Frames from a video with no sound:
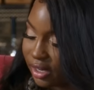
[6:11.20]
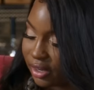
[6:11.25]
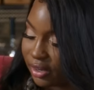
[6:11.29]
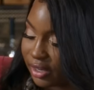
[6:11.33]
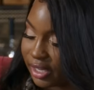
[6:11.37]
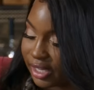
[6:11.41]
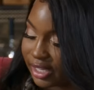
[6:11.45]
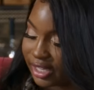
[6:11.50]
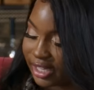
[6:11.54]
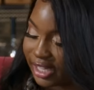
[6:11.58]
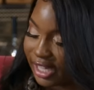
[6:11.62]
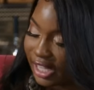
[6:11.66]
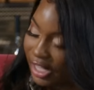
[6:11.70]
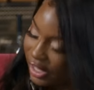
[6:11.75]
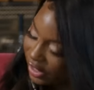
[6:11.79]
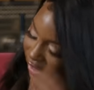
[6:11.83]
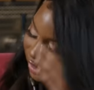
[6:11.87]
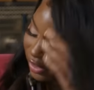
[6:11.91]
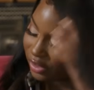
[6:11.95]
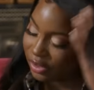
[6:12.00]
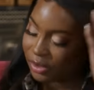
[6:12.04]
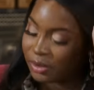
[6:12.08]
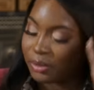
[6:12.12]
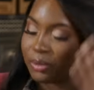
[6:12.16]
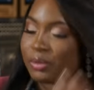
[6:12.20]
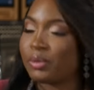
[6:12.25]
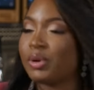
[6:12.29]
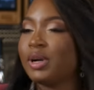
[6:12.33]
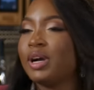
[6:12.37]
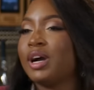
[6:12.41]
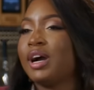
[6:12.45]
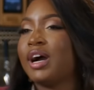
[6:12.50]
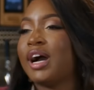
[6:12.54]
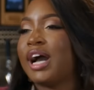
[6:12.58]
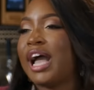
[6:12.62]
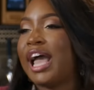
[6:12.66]
Okay. You know,
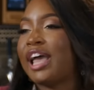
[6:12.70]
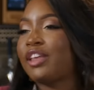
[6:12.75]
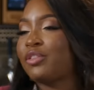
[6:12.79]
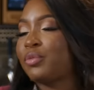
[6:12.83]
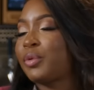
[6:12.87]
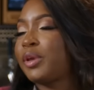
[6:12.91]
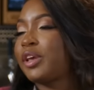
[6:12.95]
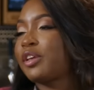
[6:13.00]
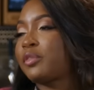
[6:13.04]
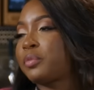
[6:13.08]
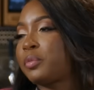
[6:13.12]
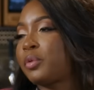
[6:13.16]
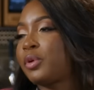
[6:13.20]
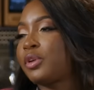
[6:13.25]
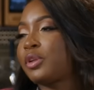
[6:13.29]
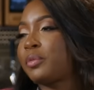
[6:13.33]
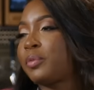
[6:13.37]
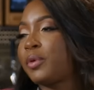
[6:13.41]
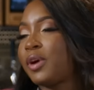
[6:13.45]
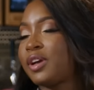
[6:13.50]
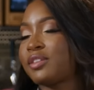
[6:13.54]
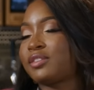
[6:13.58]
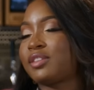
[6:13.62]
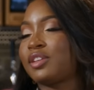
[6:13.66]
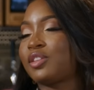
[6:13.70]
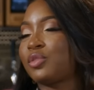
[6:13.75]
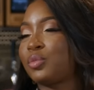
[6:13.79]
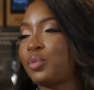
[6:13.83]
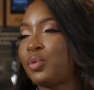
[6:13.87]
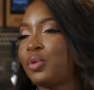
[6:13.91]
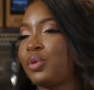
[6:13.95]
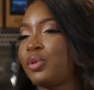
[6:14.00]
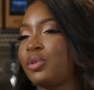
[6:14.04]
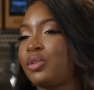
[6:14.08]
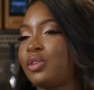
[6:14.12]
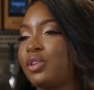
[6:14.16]
as we explore the process,
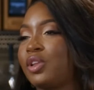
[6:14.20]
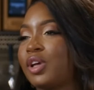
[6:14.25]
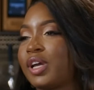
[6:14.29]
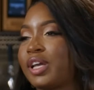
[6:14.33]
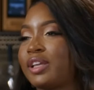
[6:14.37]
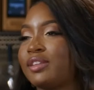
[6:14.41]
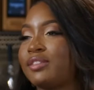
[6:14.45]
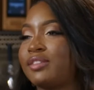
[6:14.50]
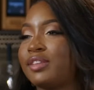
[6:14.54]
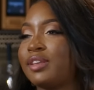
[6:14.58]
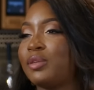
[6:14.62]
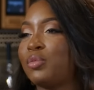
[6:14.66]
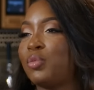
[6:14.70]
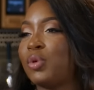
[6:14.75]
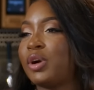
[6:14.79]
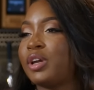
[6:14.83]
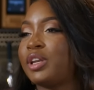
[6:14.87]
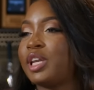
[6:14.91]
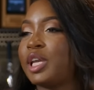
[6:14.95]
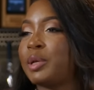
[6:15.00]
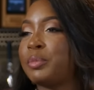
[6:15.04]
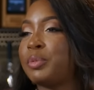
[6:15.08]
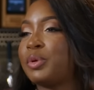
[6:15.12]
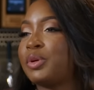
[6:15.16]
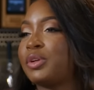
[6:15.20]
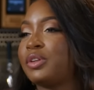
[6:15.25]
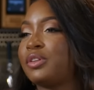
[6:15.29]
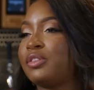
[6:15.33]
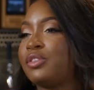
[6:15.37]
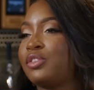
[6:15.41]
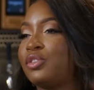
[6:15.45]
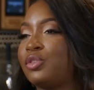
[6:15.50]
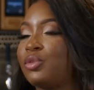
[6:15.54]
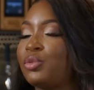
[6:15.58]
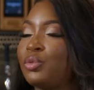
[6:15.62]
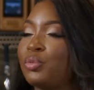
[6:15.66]
we'll look and see what
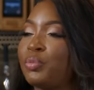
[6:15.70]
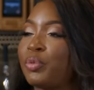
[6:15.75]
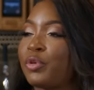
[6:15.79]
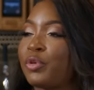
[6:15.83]
neighborhoods you